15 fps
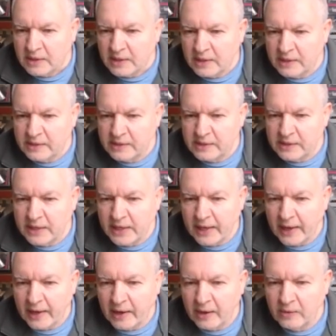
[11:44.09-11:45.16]
And
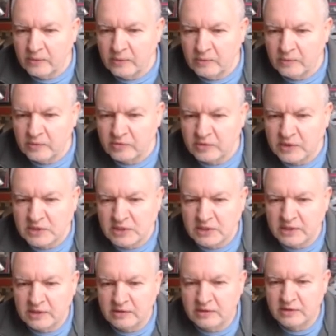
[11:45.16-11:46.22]
now, if I
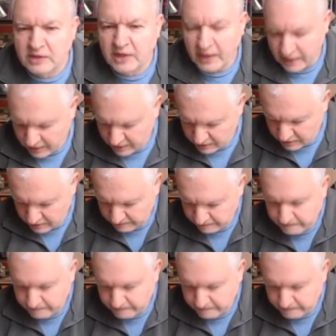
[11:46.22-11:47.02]
delete that,